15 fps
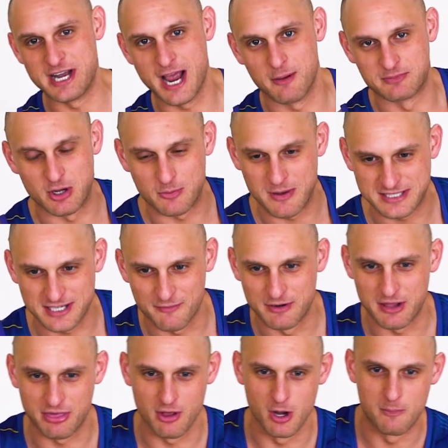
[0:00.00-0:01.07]
Yeah, I'm talking myself in the
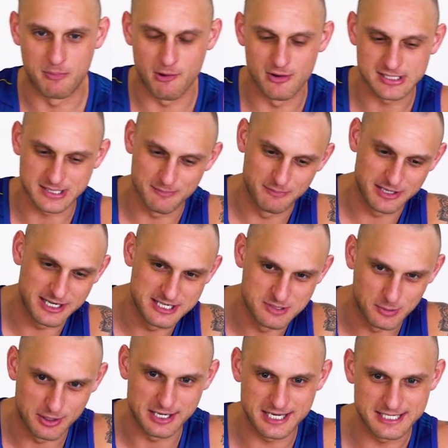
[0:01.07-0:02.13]
third person, but it is
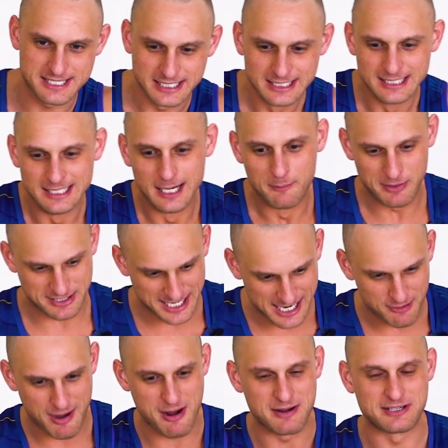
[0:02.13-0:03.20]
what it is. But to
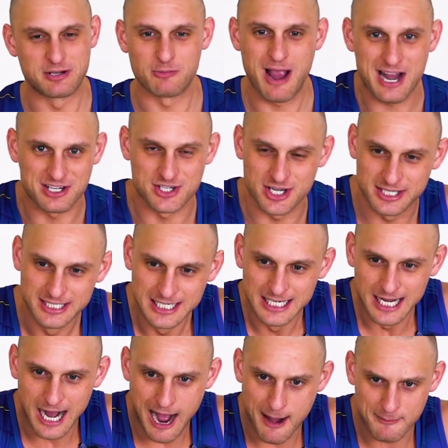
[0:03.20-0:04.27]
hear our interaction,
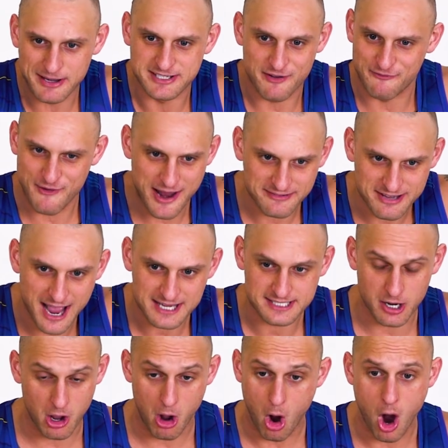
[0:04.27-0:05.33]
um, it's a
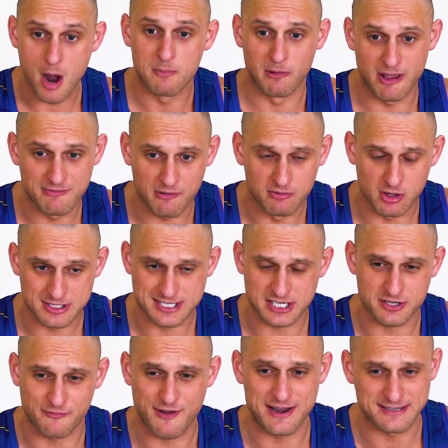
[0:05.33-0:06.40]
fantastic, I, I believe I've got
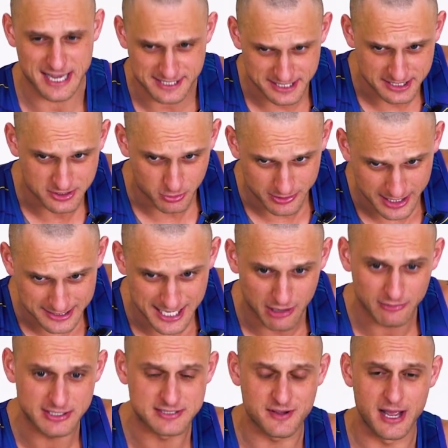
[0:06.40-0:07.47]
such a fantastic story to tell
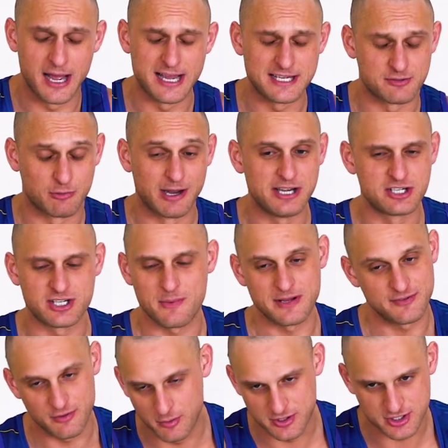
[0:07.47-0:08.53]
his, uh, his readership,
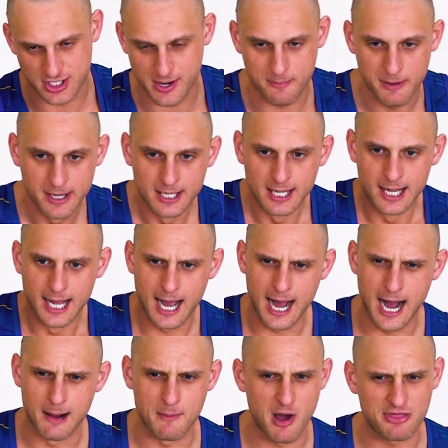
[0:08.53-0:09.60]
his viewership.
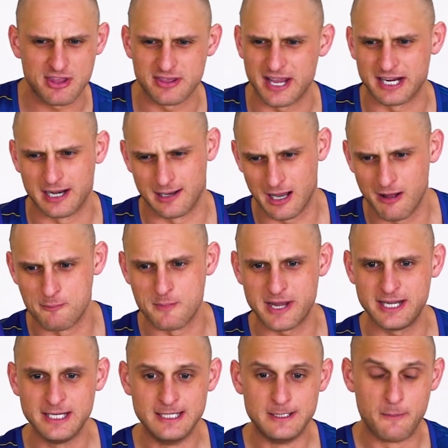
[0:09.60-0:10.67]
Um, I think they're going to love
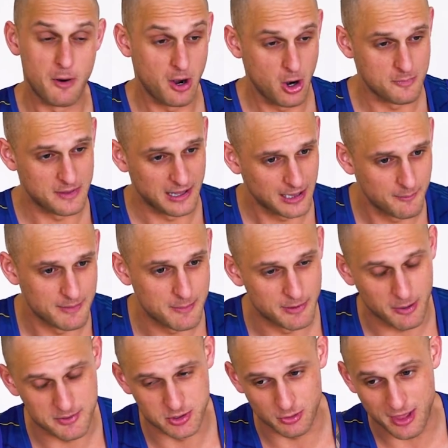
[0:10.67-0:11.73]
me. I hope they love me, but
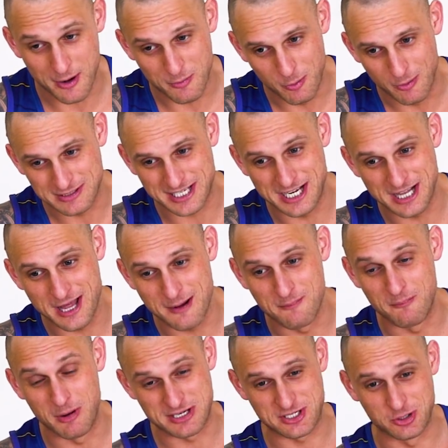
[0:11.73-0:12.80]
I'm sure they will want to hear
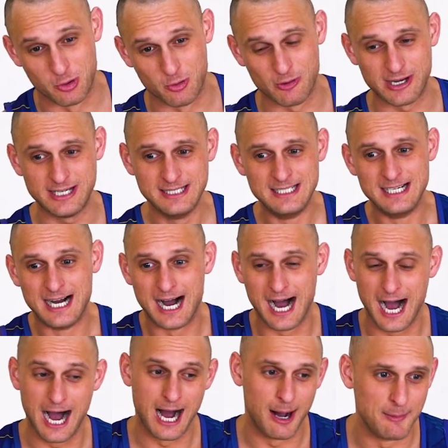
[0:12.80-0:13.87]
that, my story.
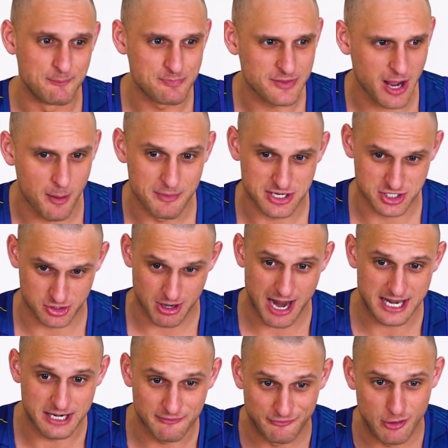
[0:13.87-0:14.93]
Um, I'm an
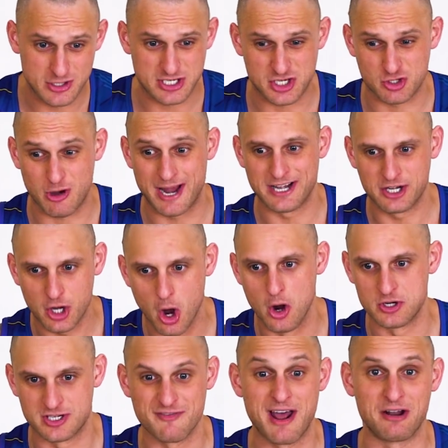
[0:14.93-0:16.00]
Australian, first Australian
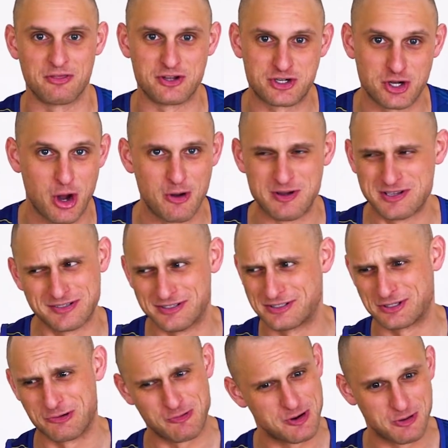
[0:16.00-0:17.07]
coach I've had on the show is, is
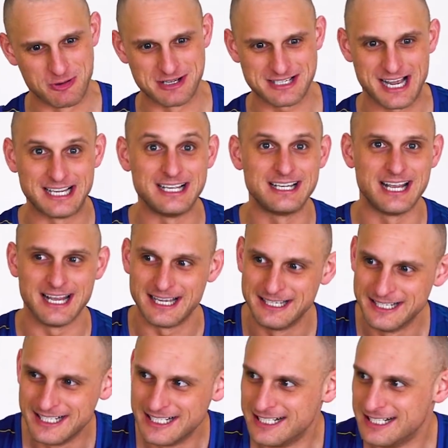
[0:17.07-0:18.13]
surreal to say again.